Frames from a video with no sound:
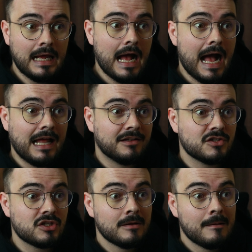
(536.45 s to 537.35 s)

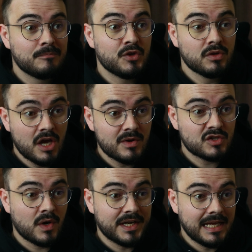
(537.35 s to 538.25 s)
And you'll know
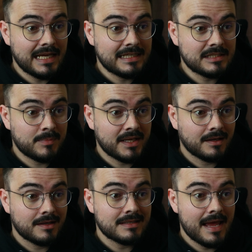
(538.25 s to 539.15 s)
which one it is
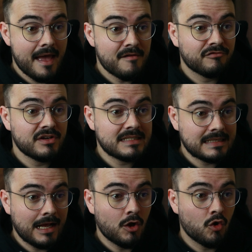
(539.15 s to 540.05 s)
because every
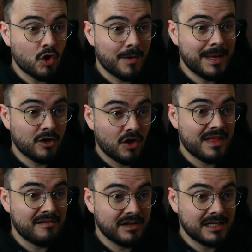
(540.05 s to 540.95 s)
single comment on
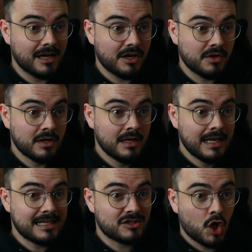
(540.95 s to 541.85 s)
that video
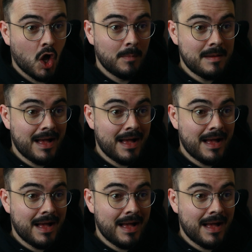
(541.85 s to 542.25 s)
is a copy